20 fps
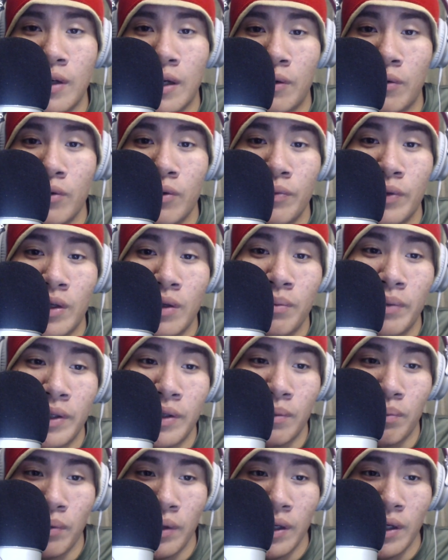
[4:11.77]
I don't know if they can make
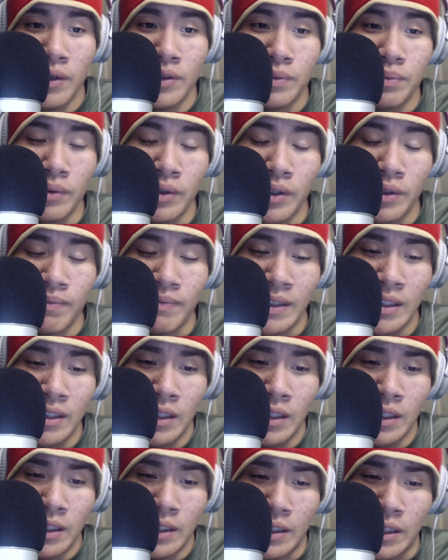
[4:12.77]
the playoffs, but
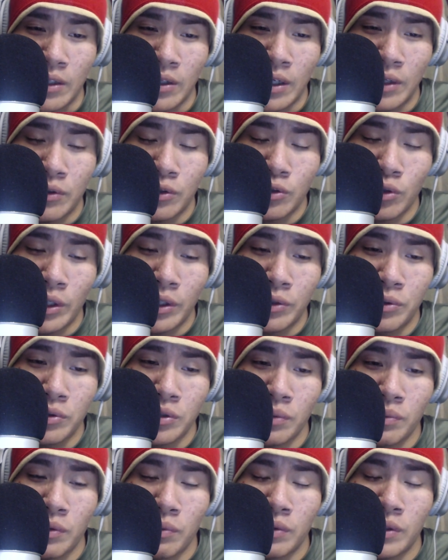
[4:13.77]
they're going to have to try to do
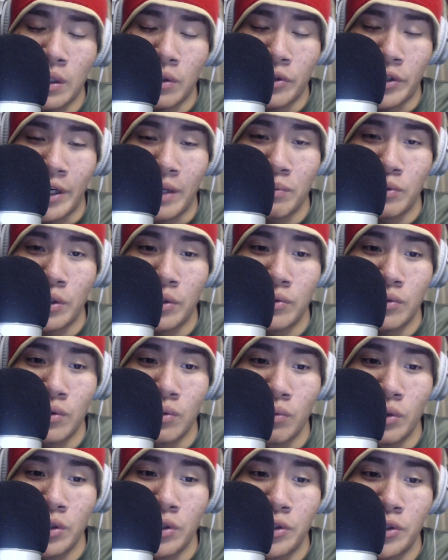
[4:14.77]
something without Cam Chancellor
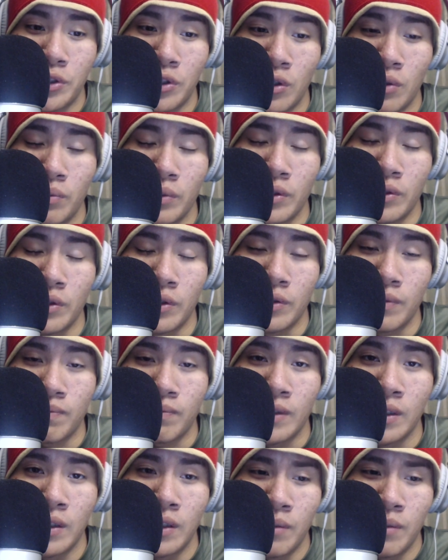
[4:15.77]
and Richard Sherman, and